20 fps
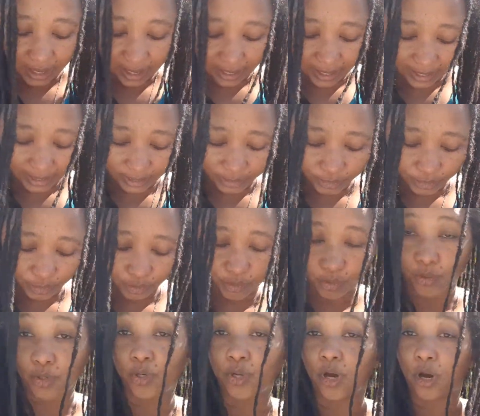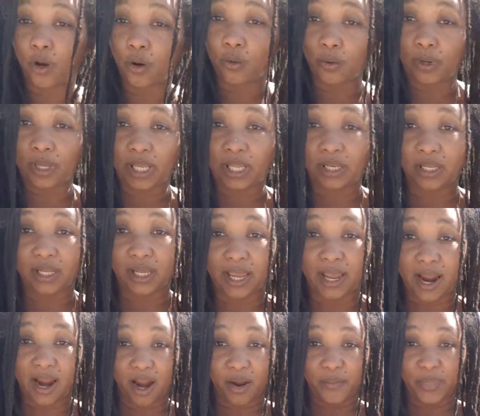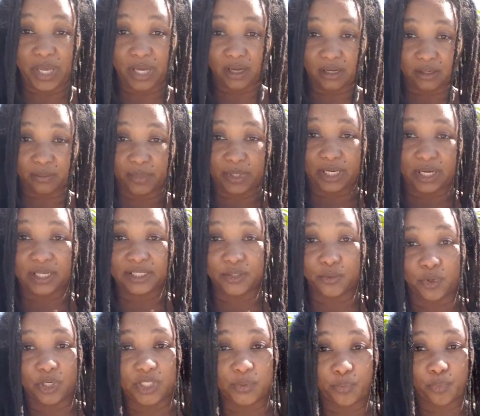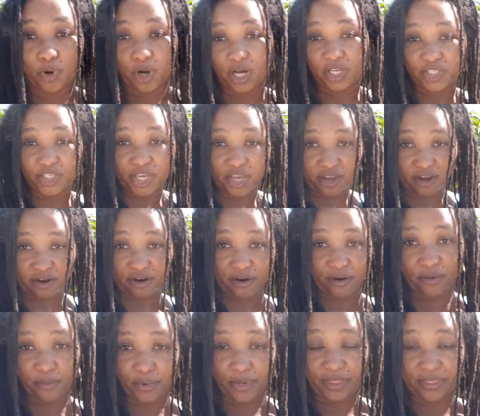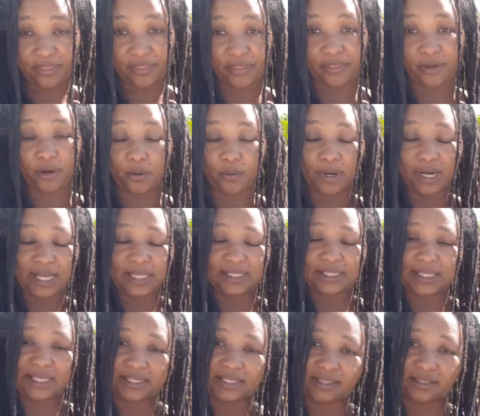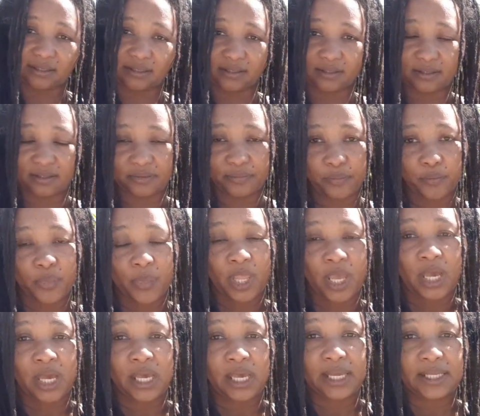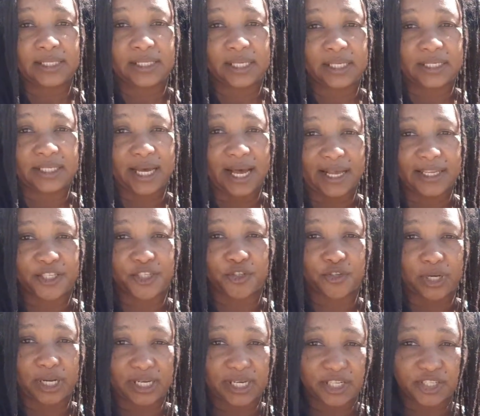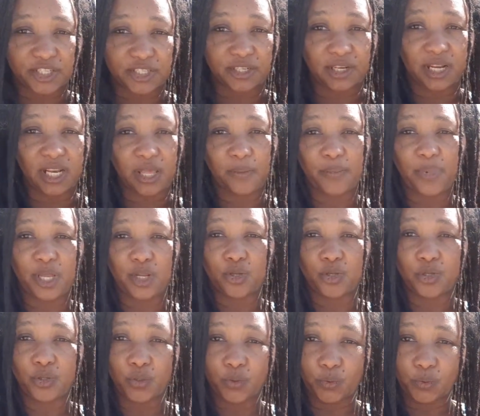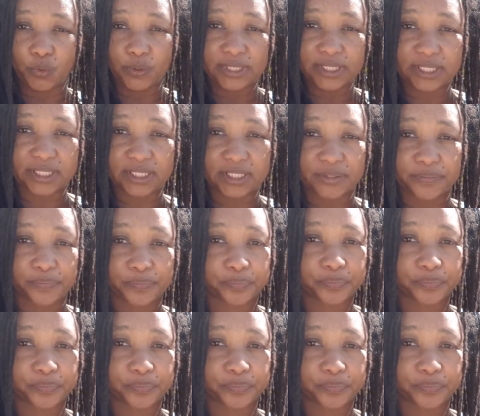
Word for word: and you know, now in the Caribbean, because it was brought here with our ancestors, it, it has traditionally been used,